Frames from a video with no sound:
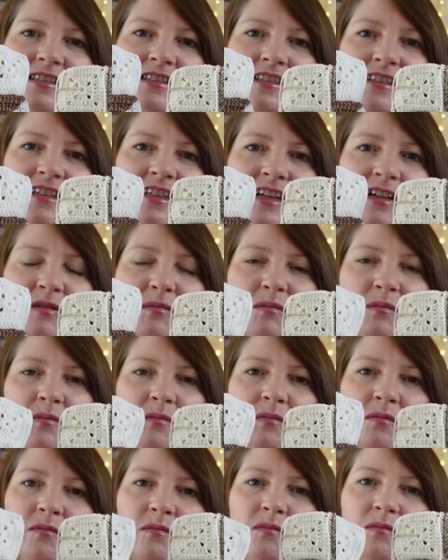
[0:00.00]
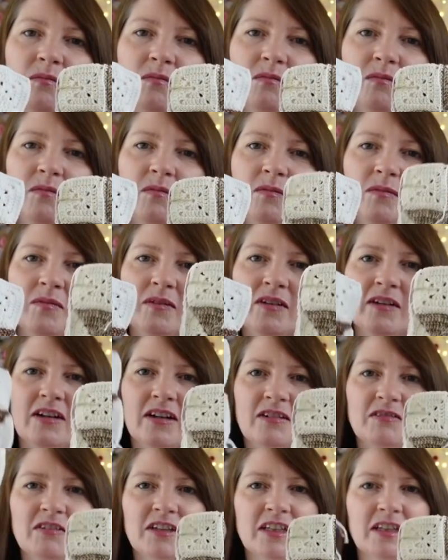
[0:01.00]
yeah,
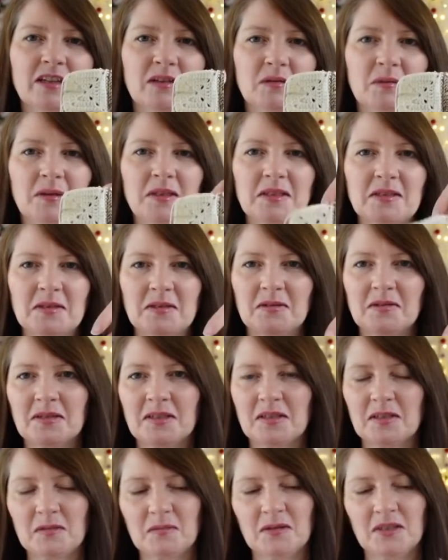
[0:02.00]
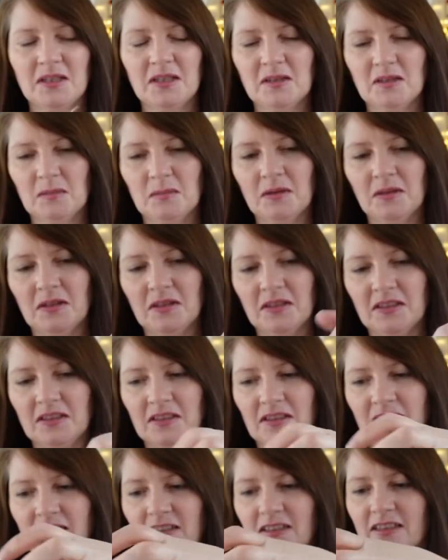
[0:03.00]
I think this one is calling to me now, to be
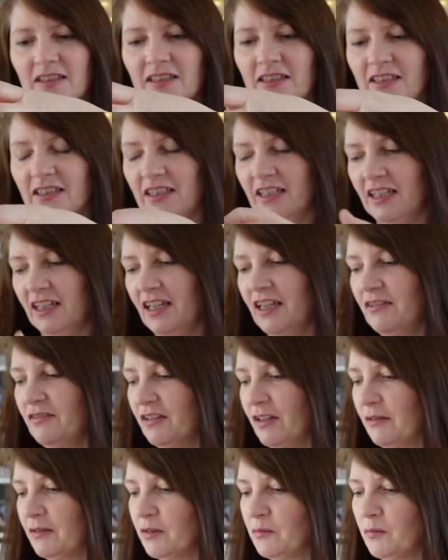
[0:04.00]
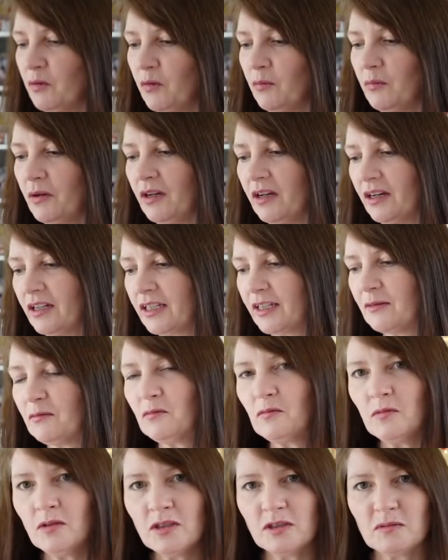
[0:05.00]
honest. Even though it's more work, it
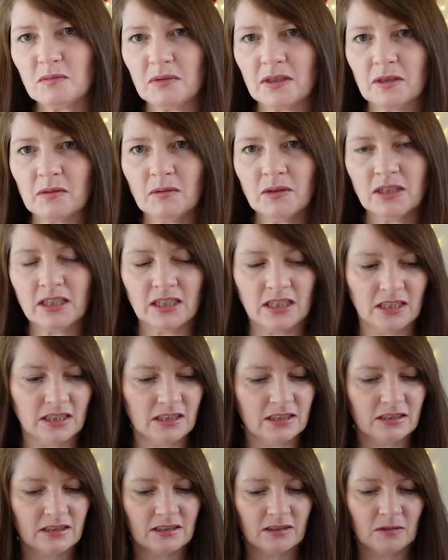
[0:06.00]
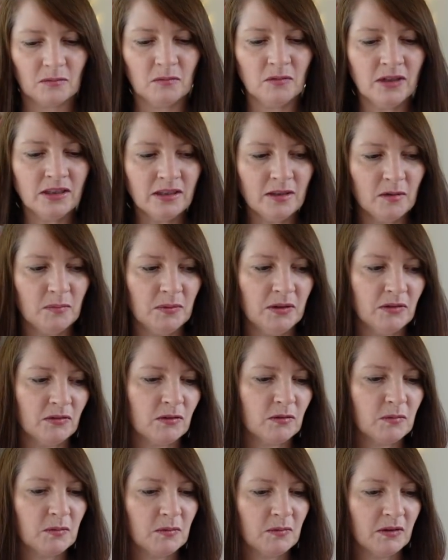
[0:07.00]
would be, wouldn't it? The one that
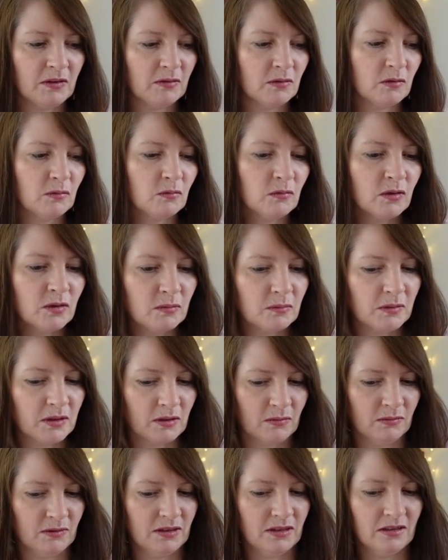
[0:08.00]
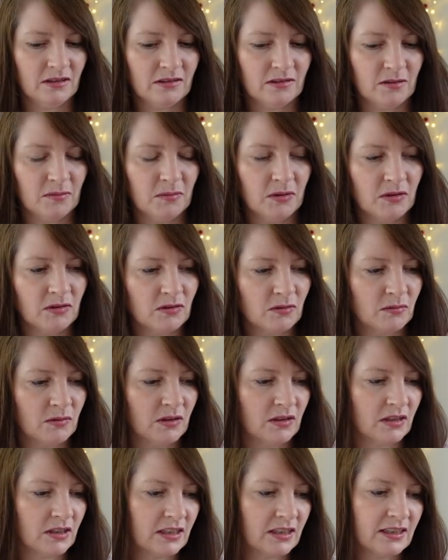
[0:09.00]
appeals to me most would be the one that's the most
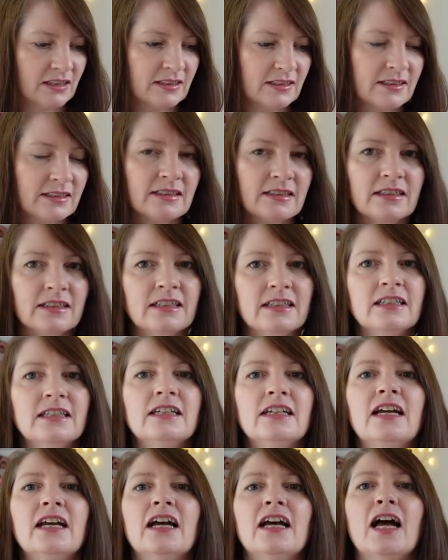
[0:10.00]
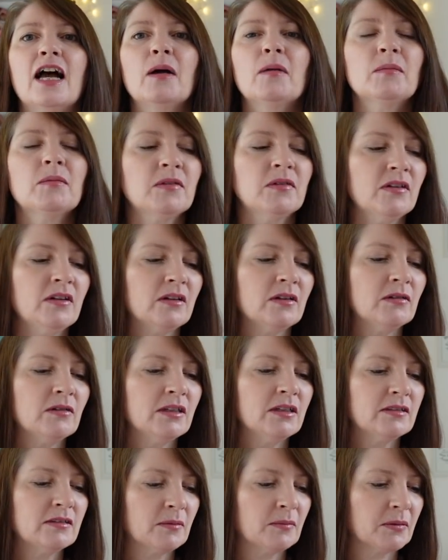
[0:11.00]
work. That's
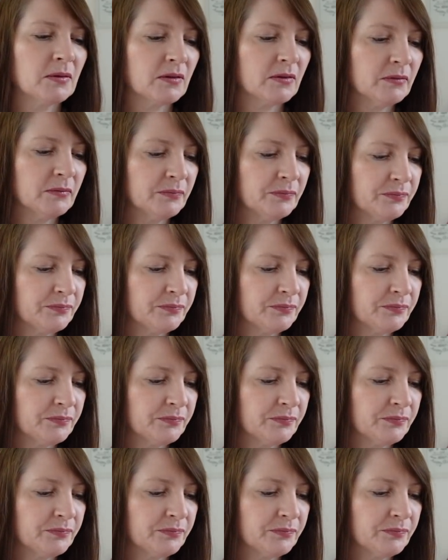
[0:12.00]
absolutely typical.